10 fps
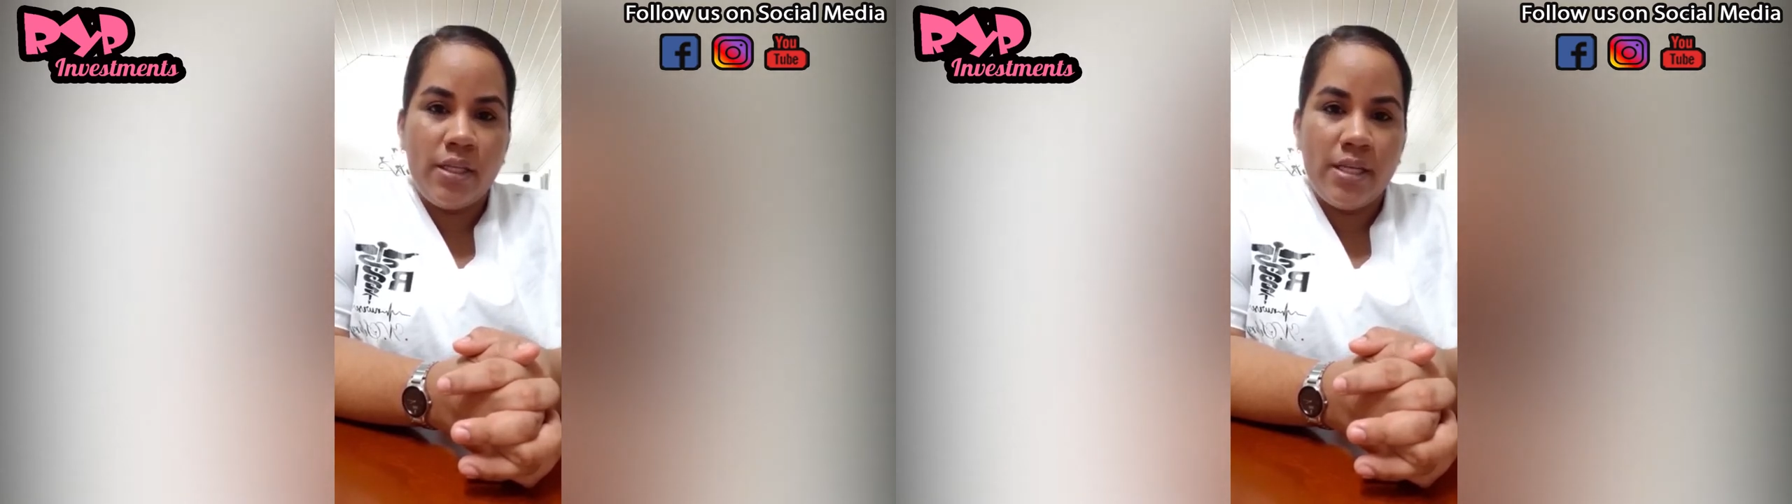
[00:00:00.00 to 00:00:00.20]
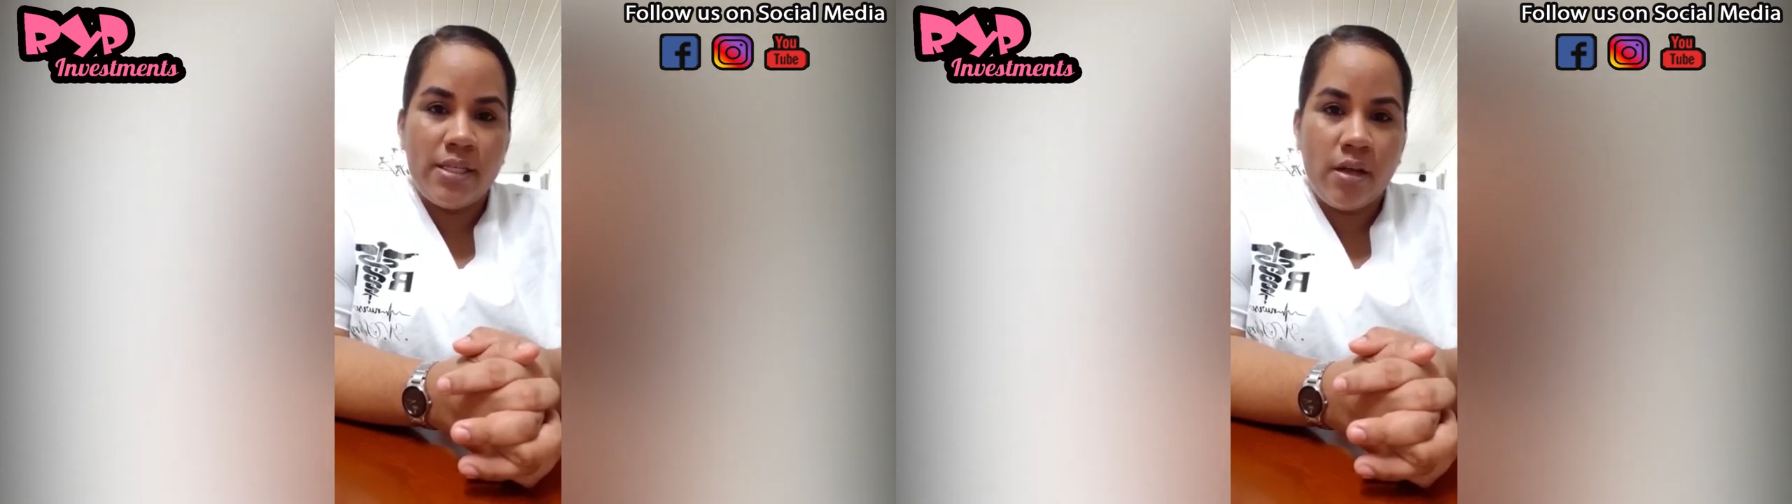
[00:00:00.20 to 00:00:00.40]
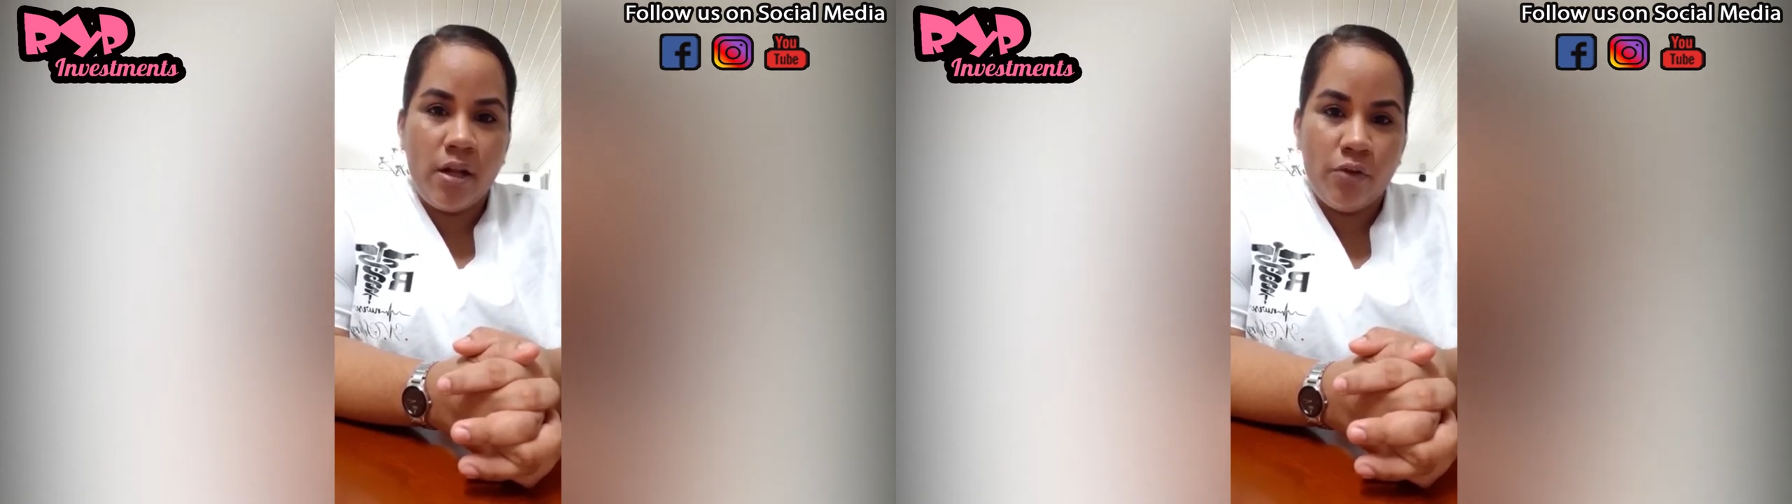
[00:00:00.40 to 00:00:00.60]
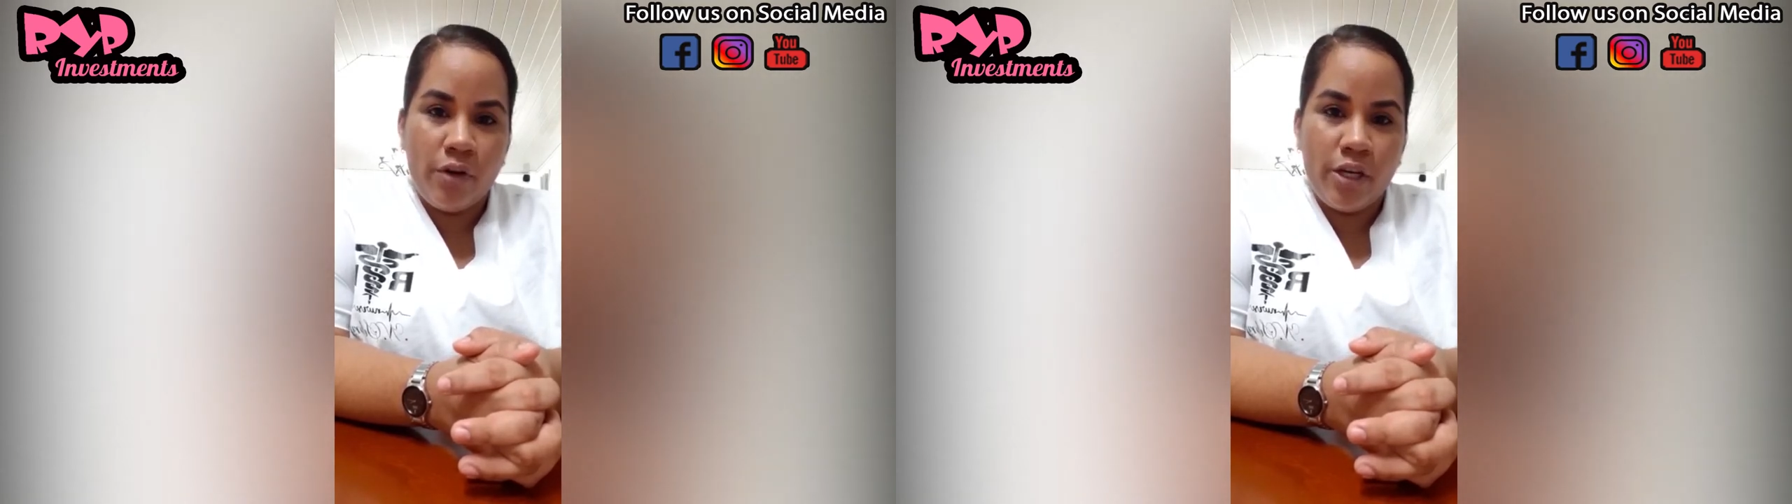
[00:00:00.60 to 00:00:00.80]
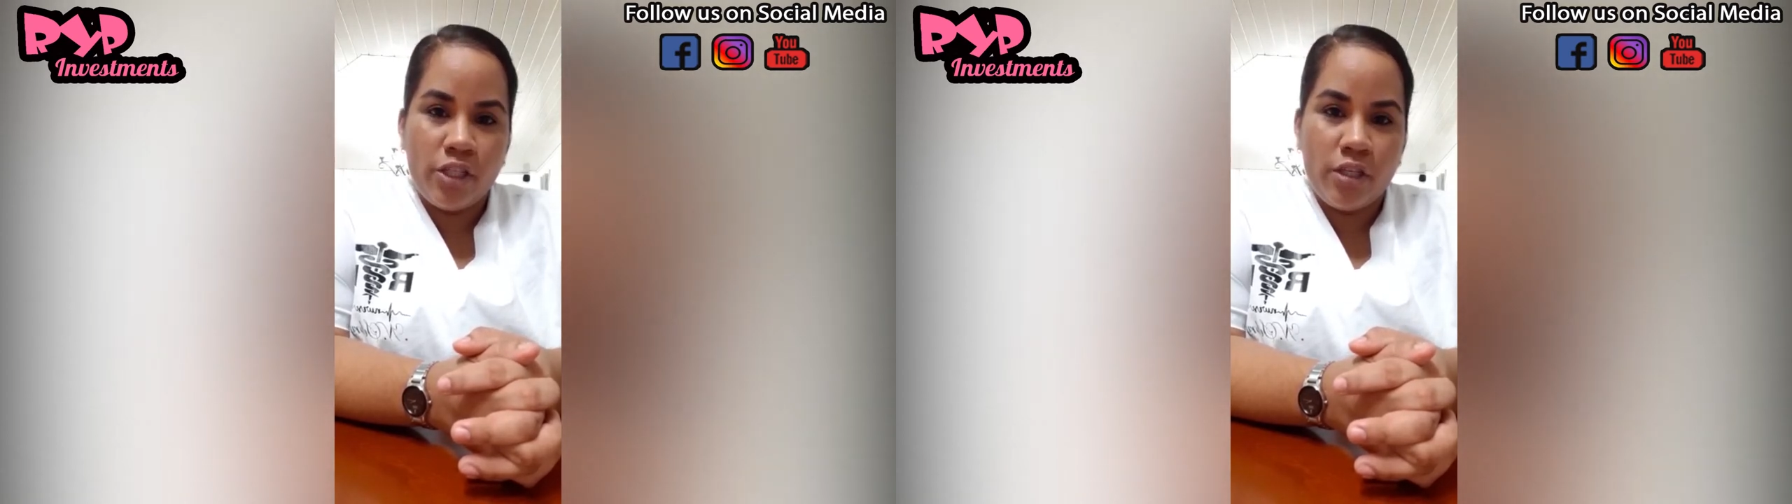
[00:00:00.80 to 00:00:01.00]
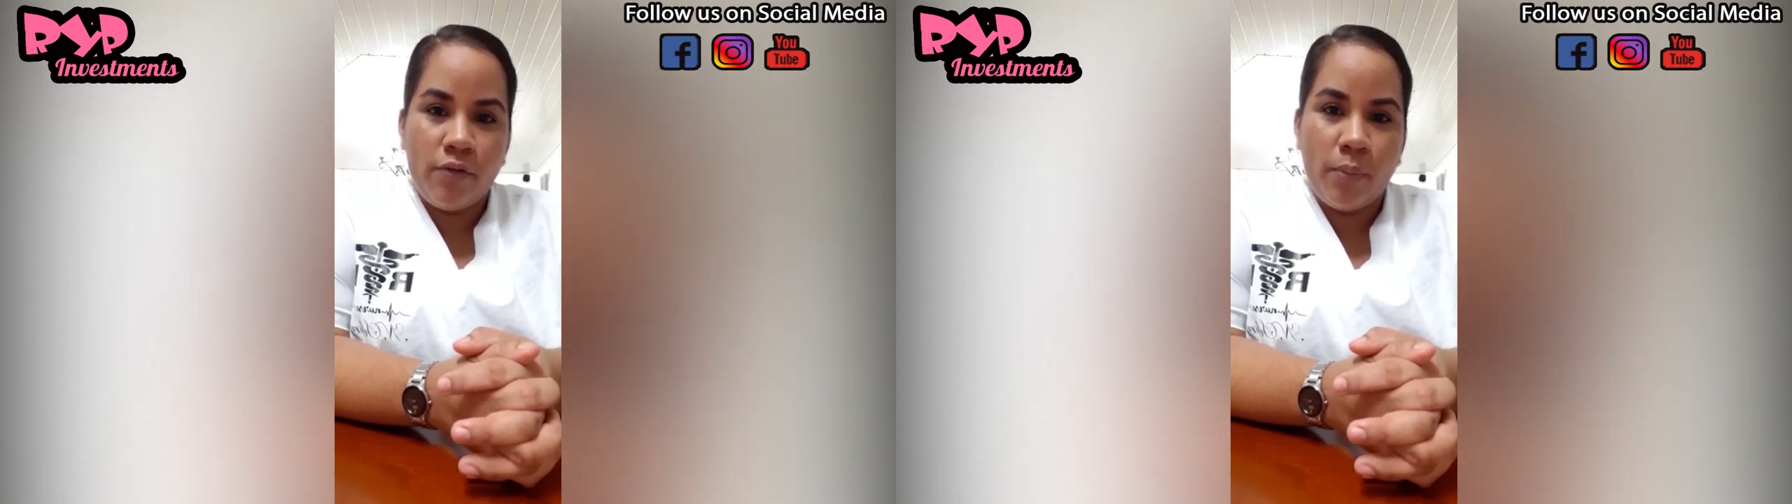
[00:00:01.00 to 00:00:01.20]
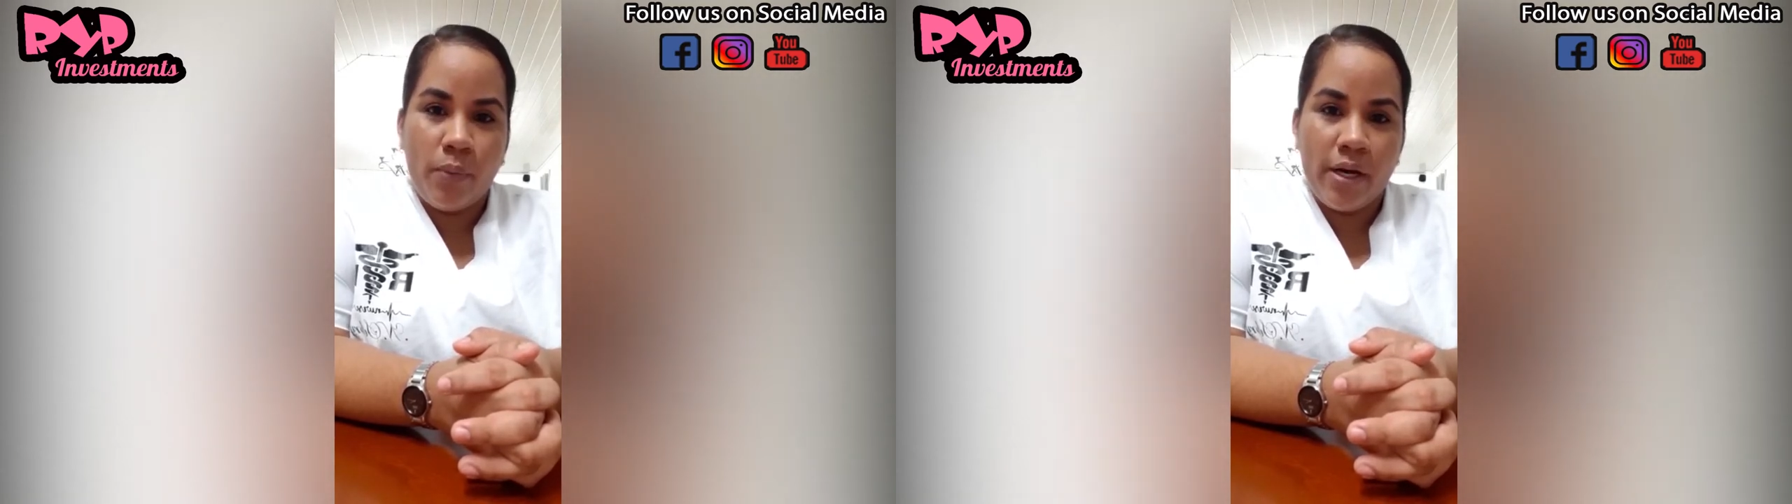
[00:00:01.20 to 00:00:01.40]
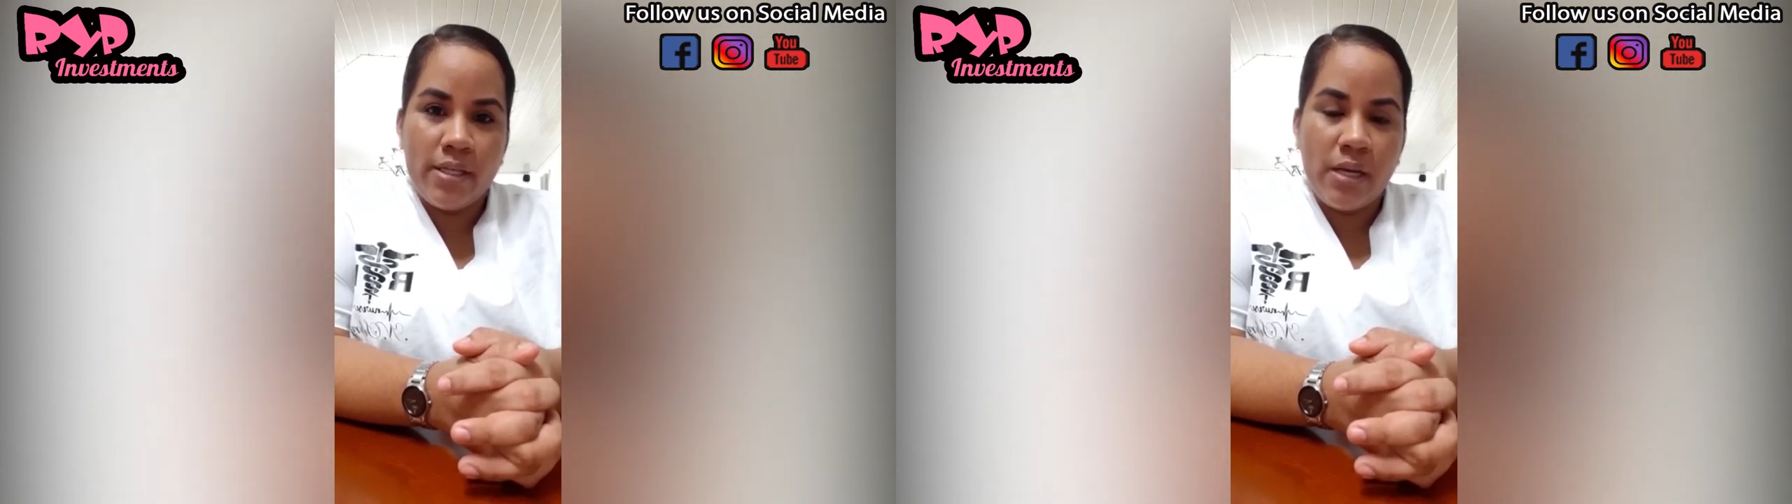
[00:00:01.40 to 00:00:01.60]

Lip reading: discoloration of the breast,